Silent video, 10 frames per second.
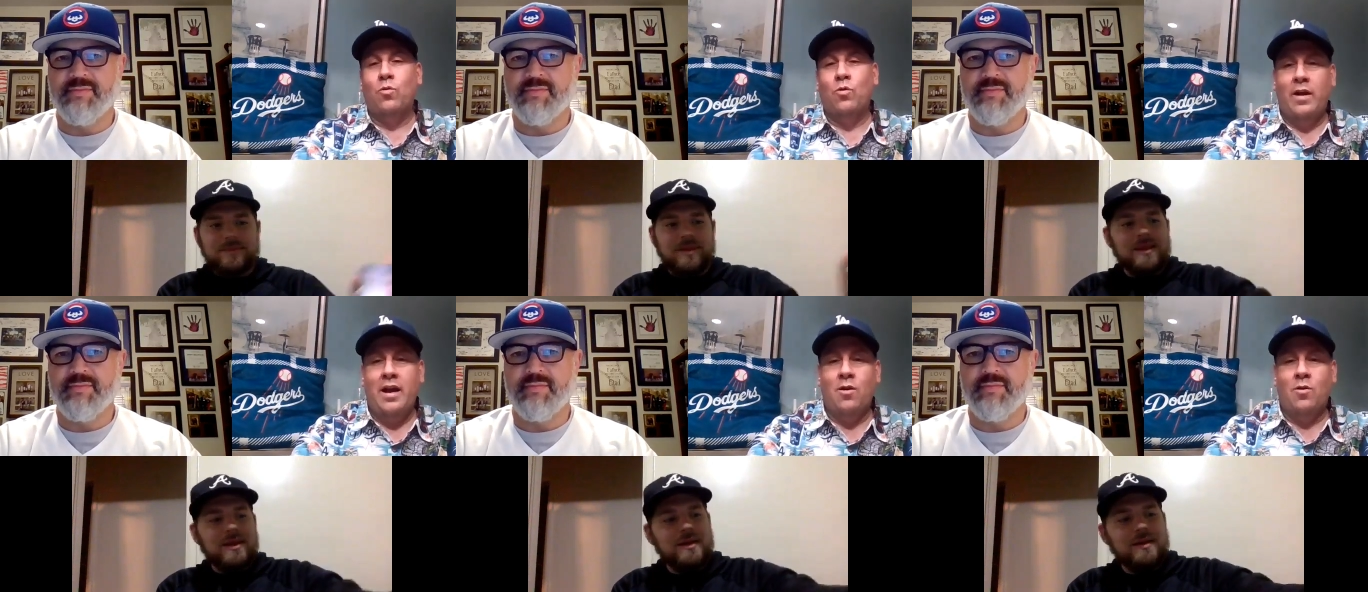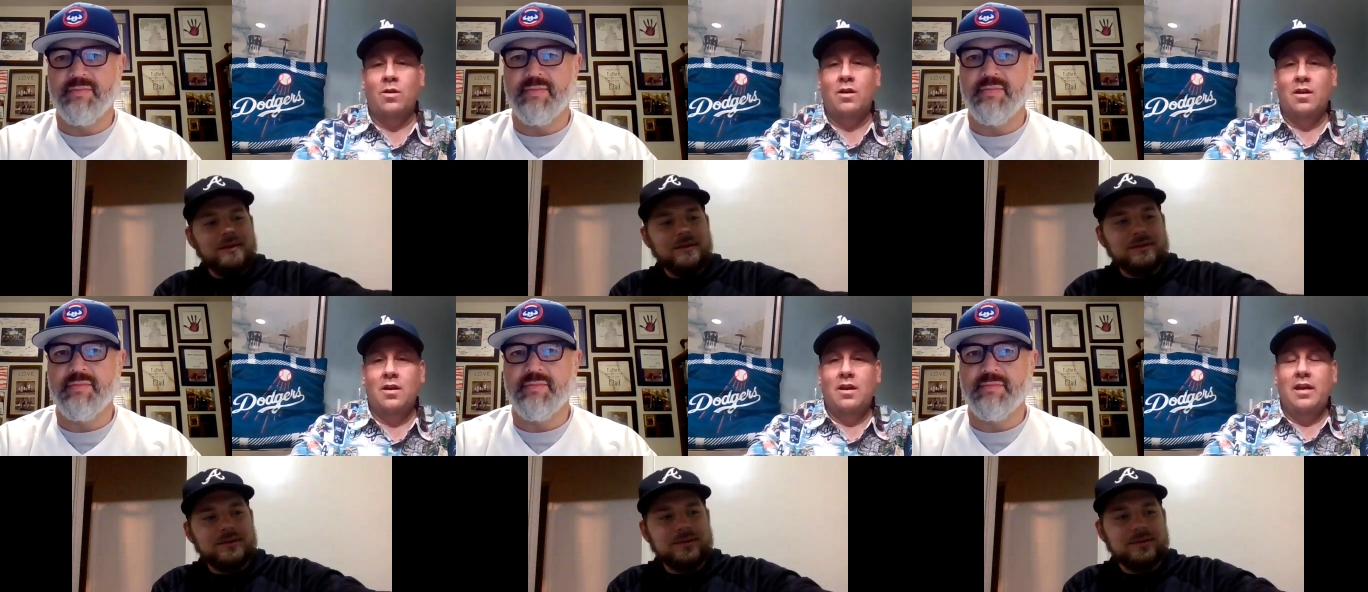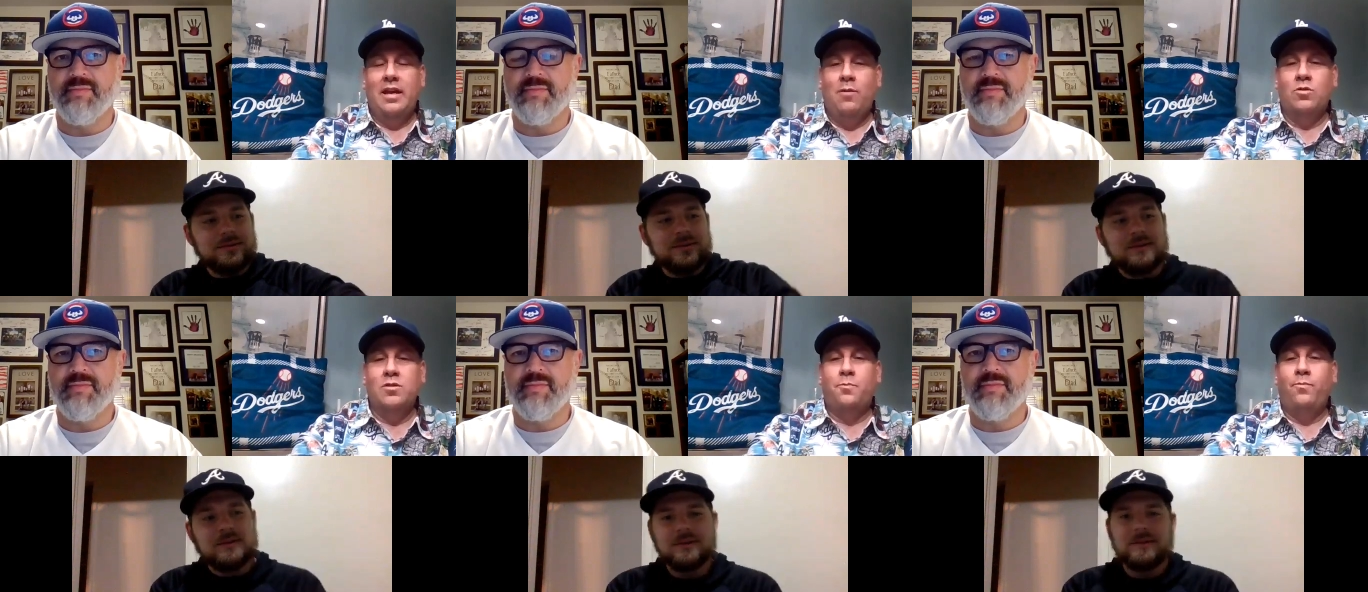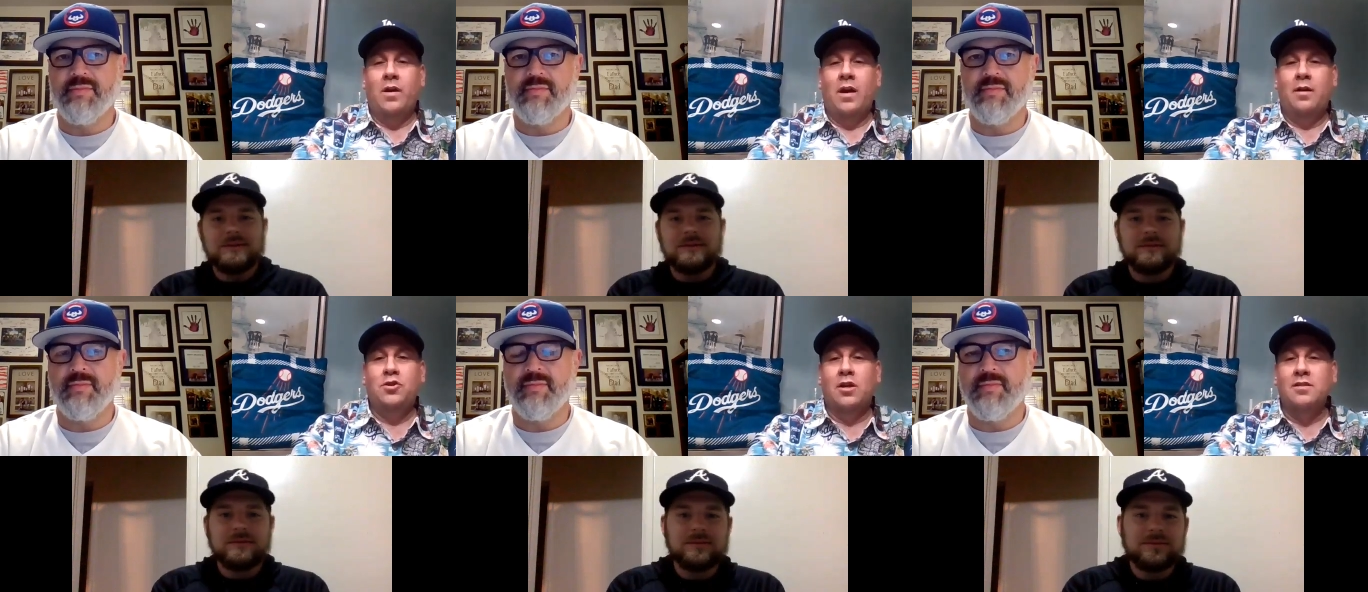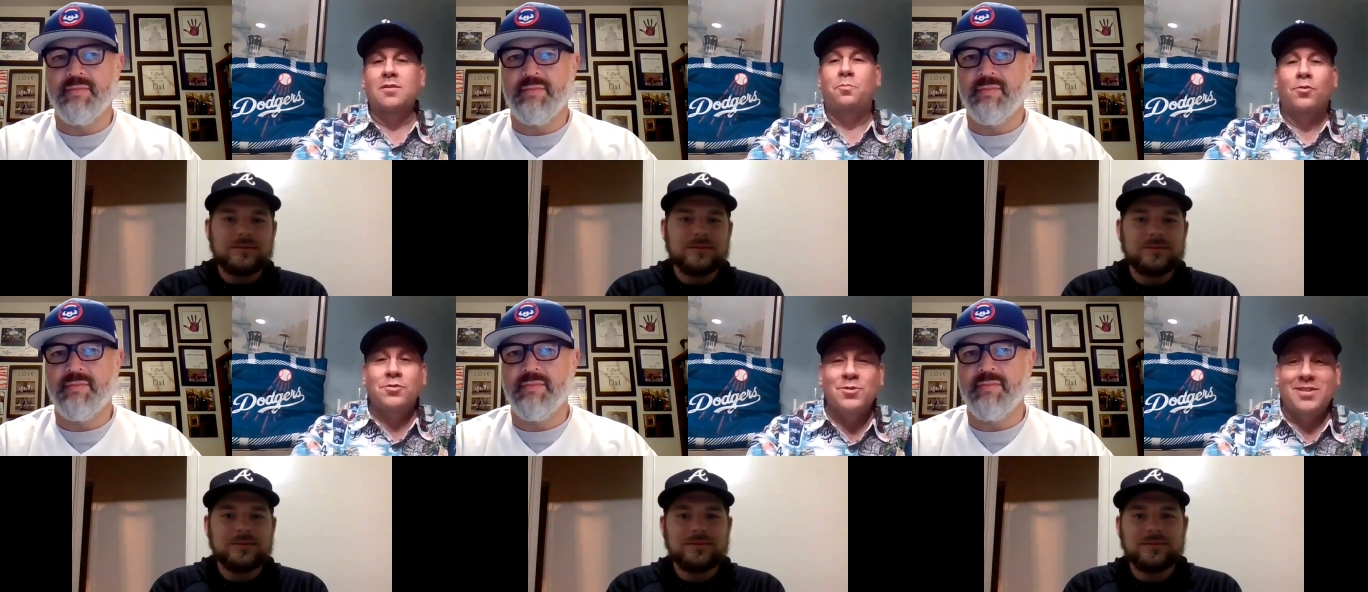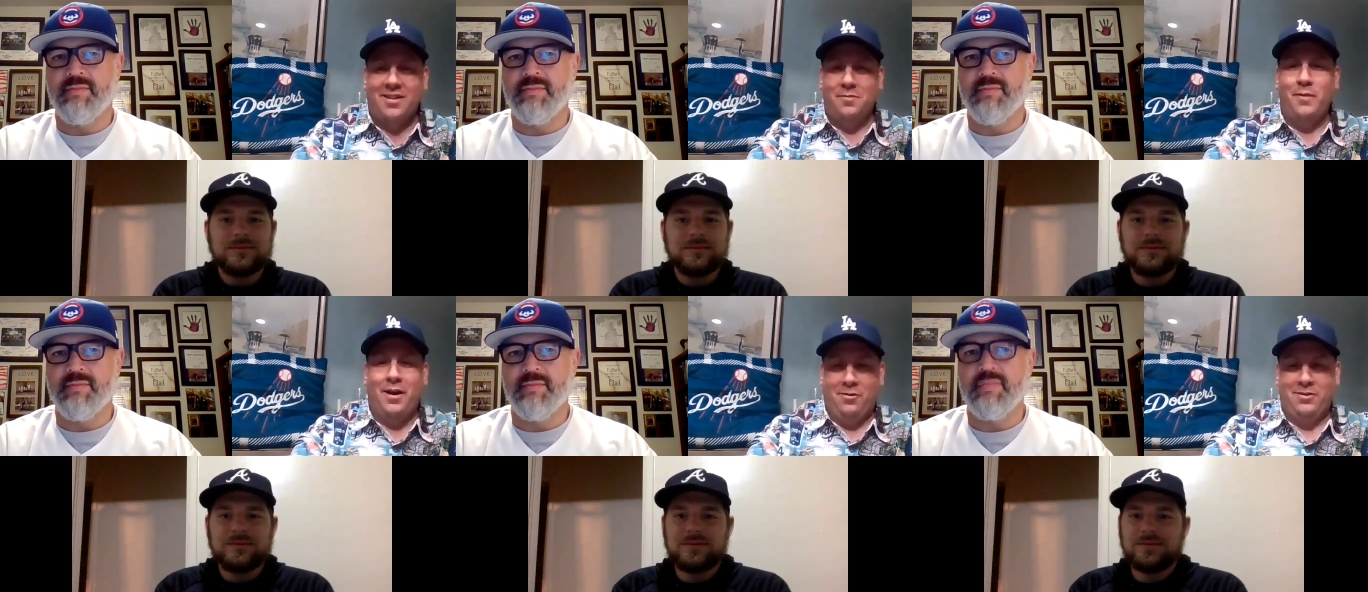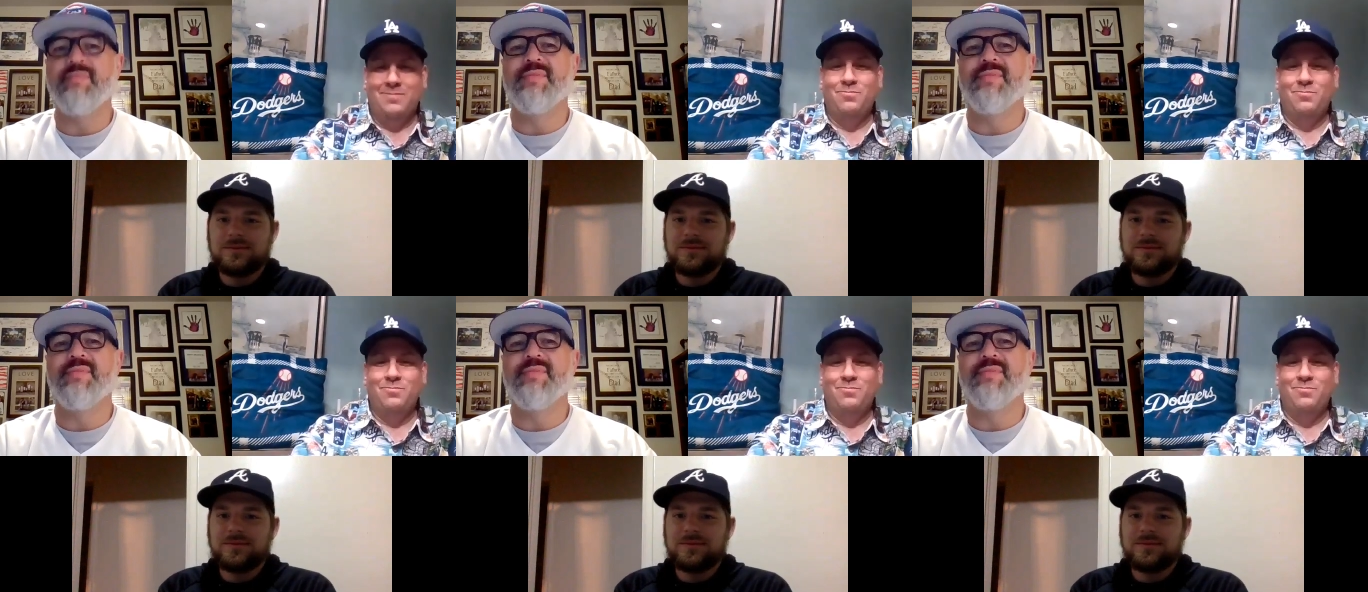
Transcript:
Speaker 1: thrown out, it was uh, John Smoltz was on the mound.